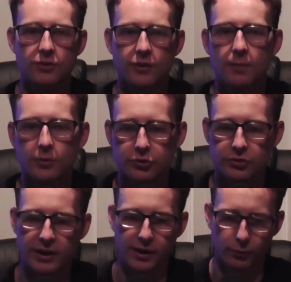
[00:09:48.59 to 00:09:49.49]
is almost
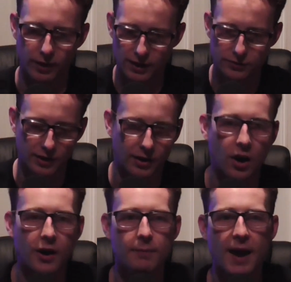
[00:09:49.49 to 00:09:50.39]
just like it's like
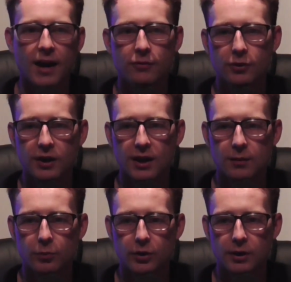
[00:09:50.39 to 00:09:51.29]
automatic for
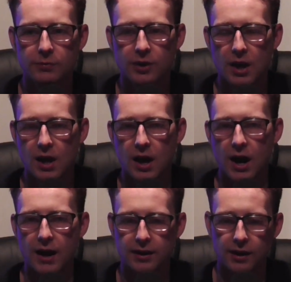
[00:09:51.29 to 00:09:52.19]
Caleb Williams.
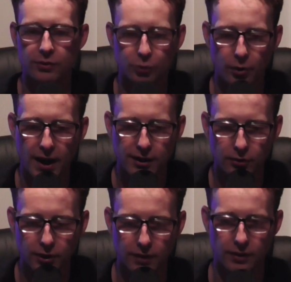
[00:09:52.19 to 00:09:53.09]
Can throw
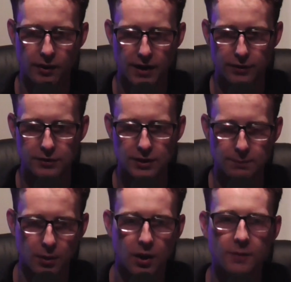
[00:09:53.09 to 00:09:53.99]
accurate on the
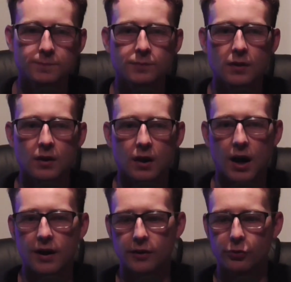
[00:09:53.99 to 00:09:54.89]
deep ball,
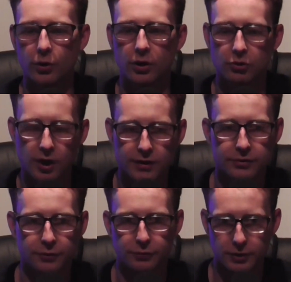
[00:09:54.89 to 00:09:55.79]
can throw
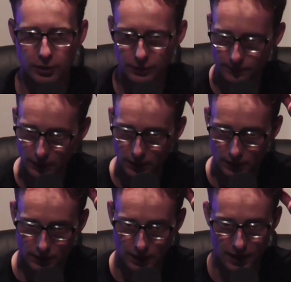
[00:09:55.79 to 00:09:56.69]
across the field,
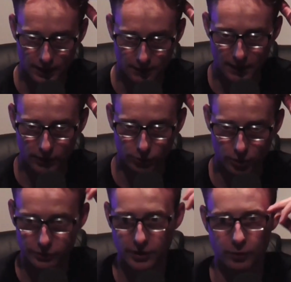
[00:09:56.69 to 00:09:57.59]
can make
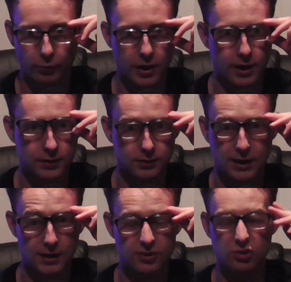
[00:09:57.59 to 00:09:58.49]
throws on the run,
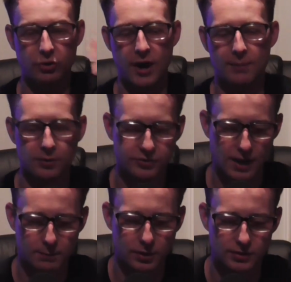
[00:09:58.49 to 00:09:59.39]
can scramble, has
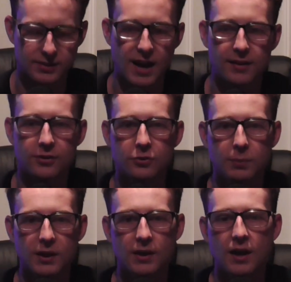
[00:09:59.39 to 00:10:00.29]
got pretty solid
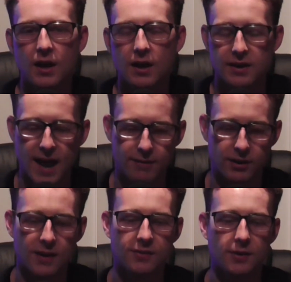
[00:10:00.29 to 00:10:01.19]
speed,
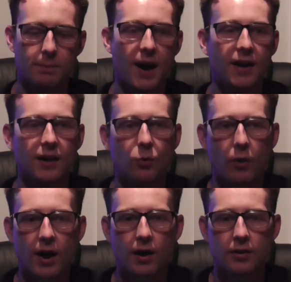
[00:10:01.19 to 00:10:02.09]
navigates the pocket
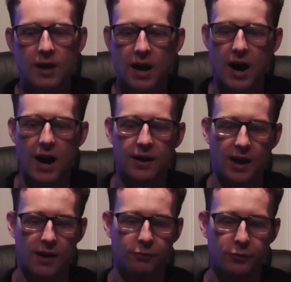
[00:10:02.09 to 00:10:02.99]
well, can